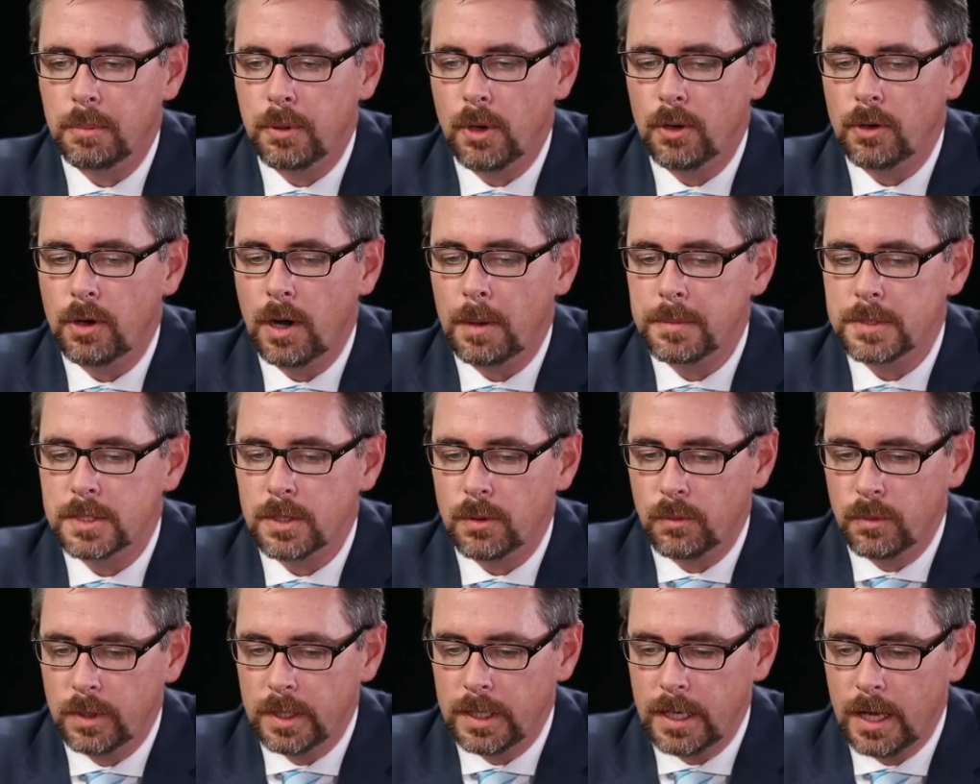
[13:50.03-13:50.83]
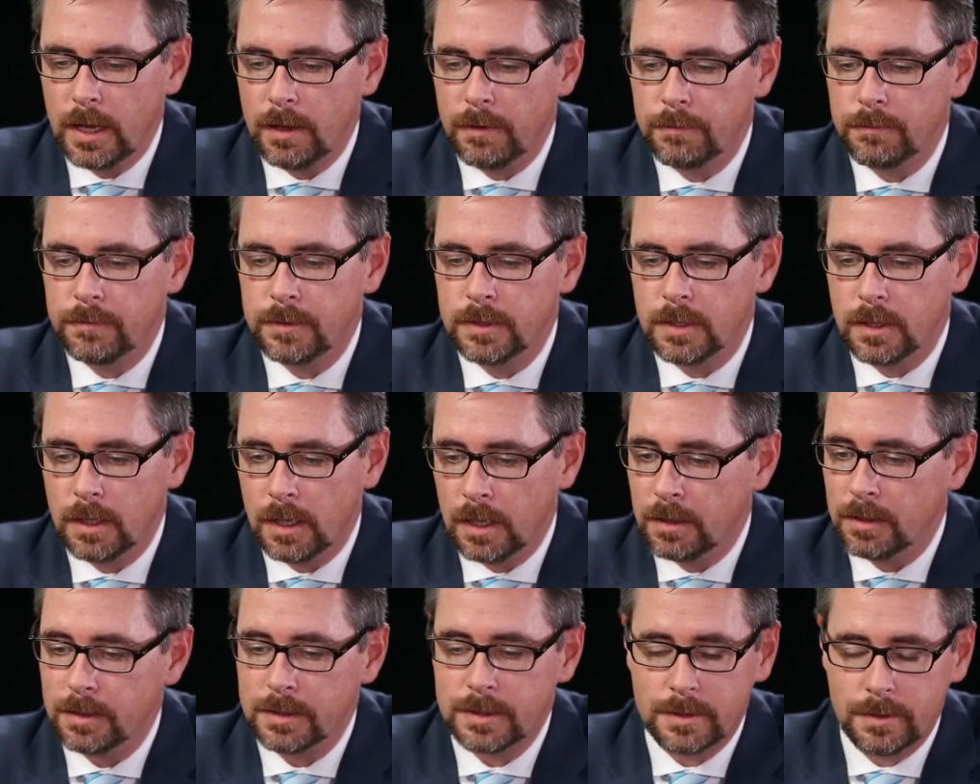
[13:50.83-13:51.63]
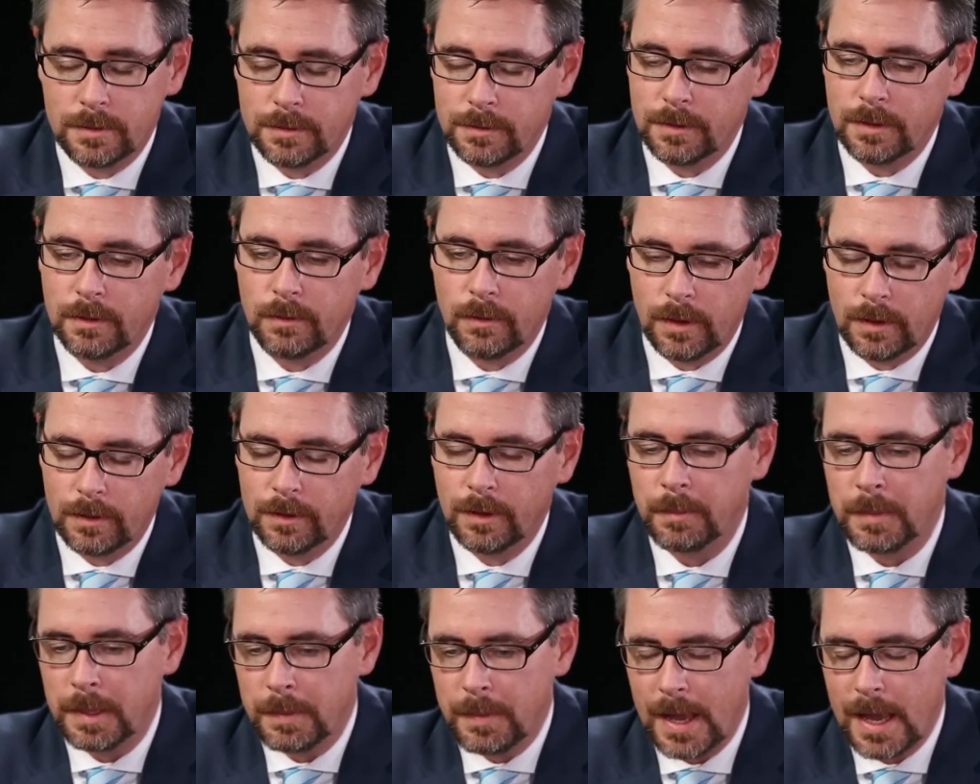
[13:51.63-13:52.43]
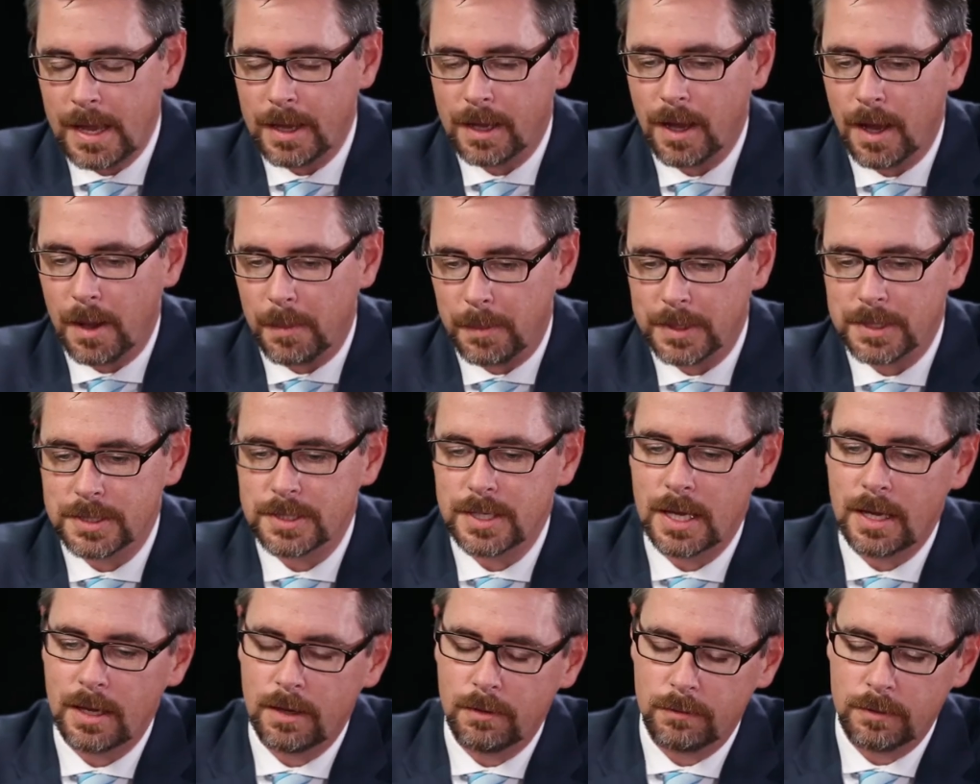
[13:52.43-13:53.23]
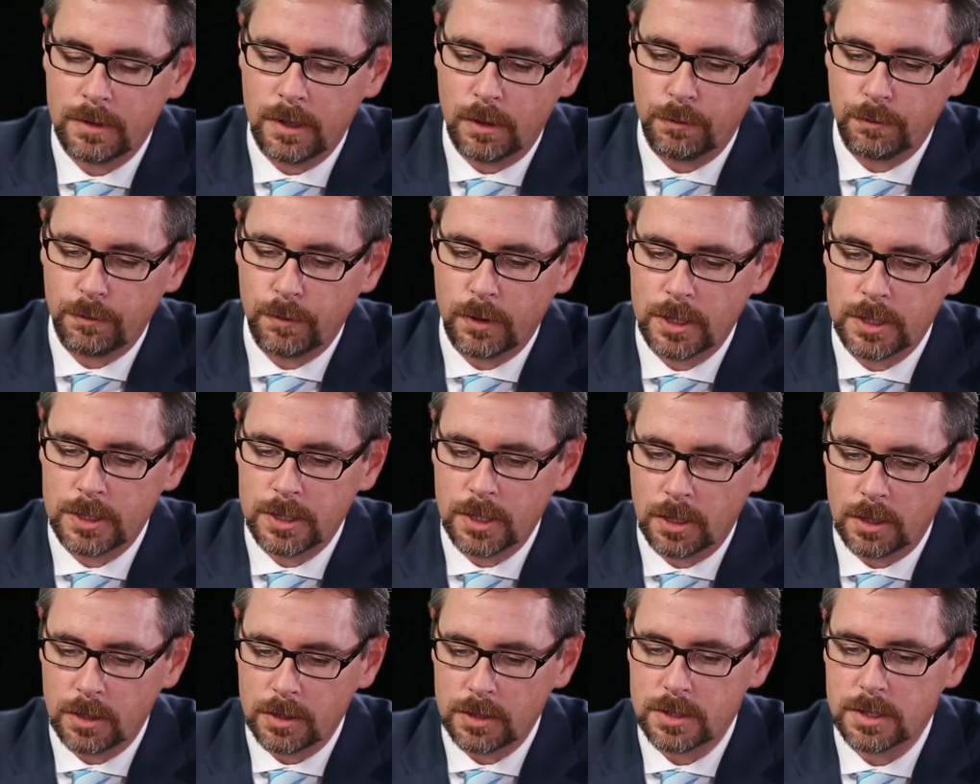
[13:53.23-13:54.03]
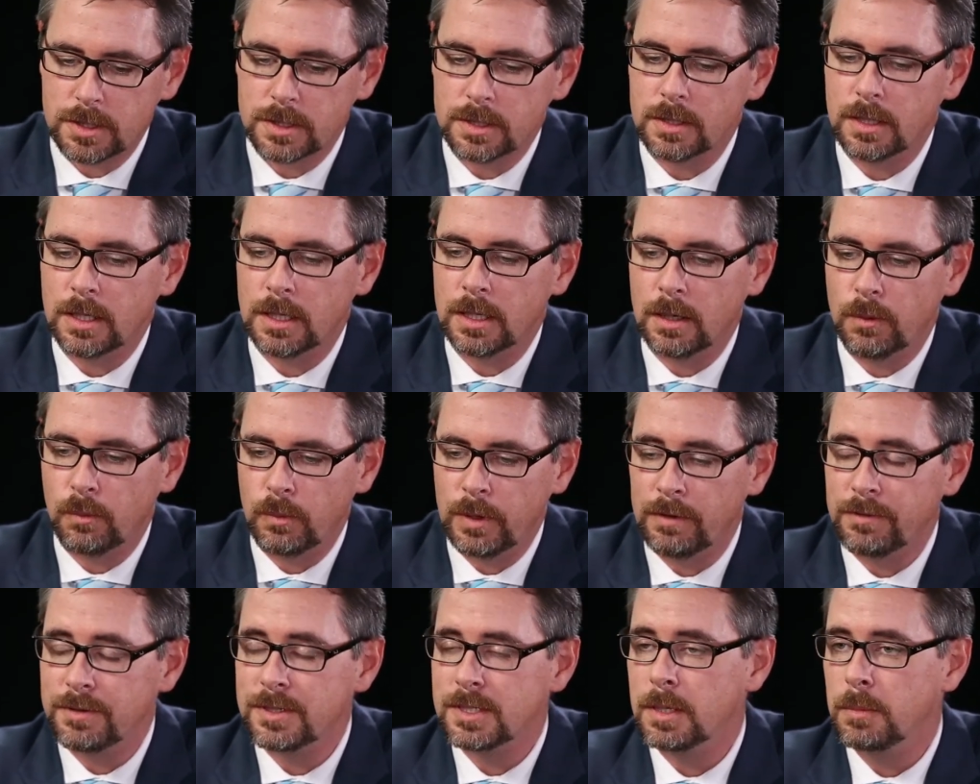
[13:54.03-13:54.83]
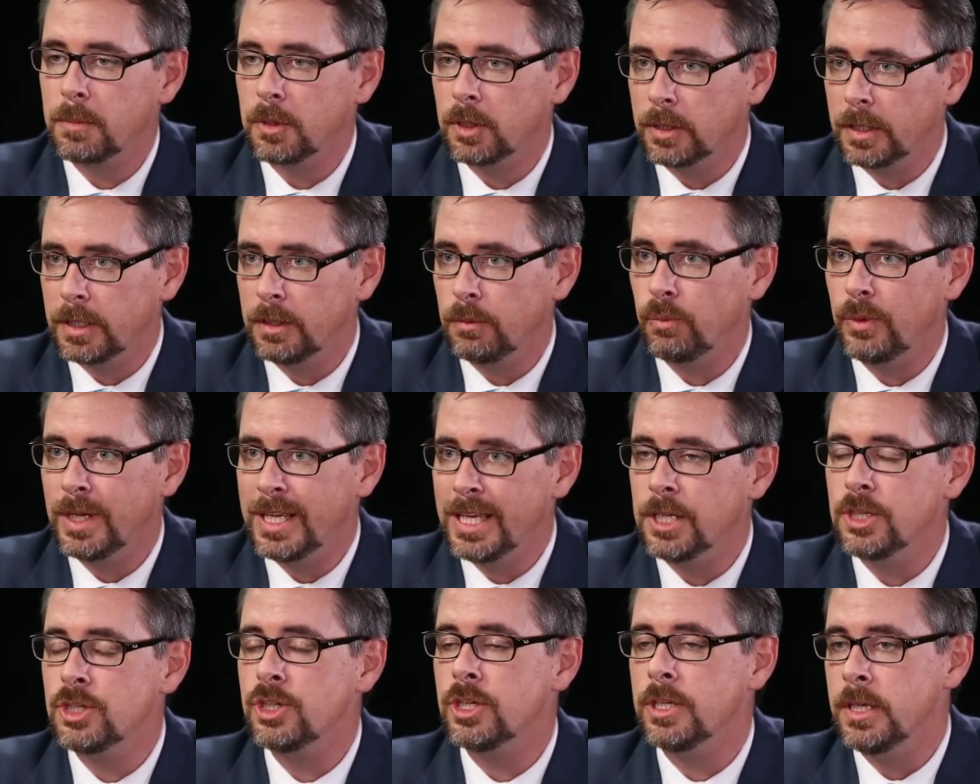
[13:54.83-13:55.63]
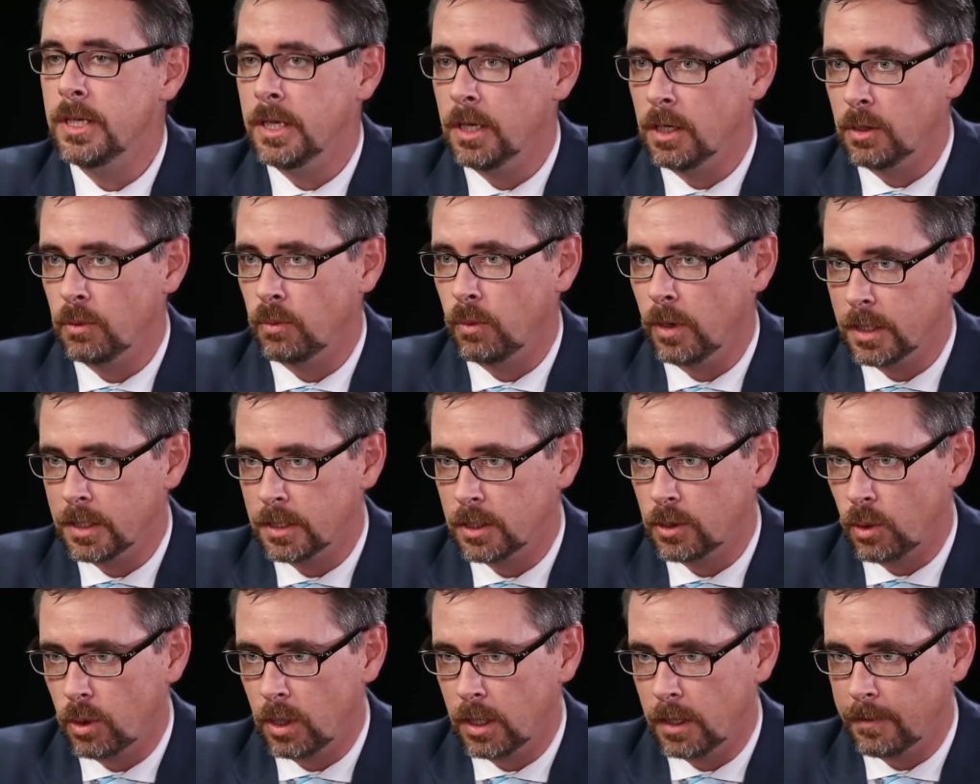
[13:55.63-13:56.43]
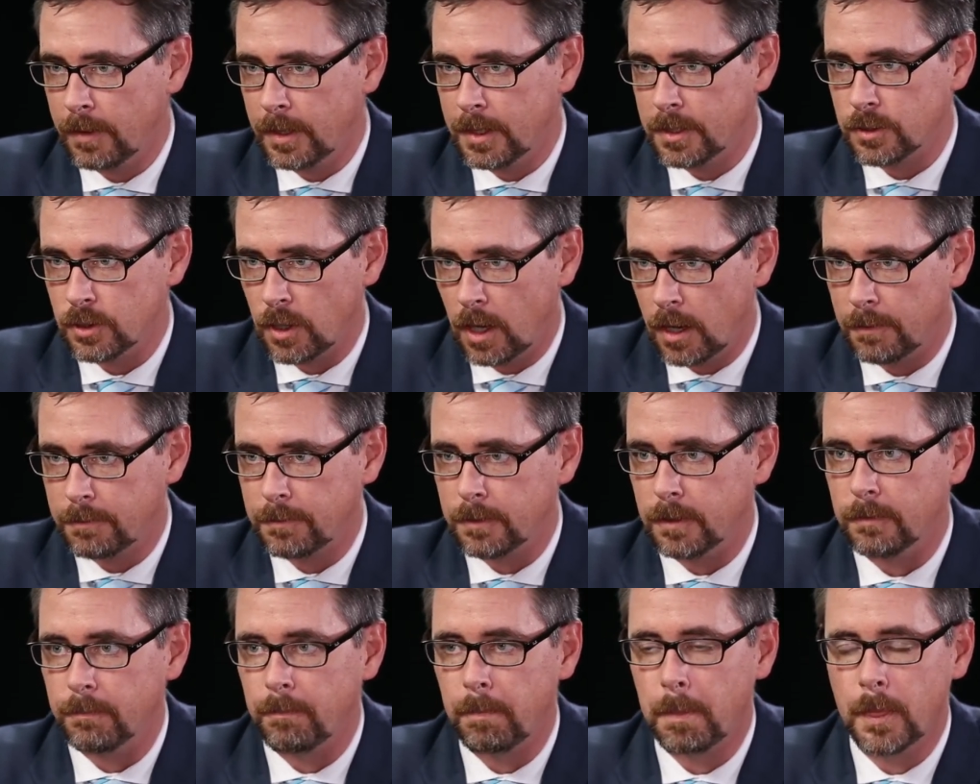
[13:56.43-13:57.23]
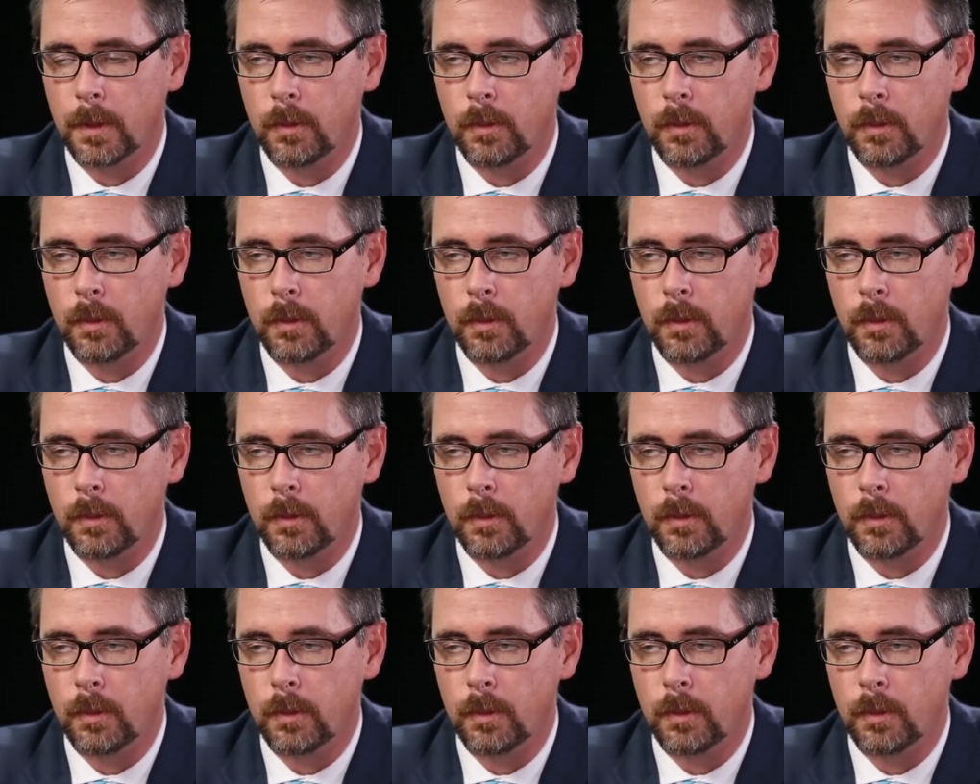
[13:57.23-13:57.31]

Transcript: programs that we have, let me back up and say, for adults, we have similarly re-engineered what deCordova has offered.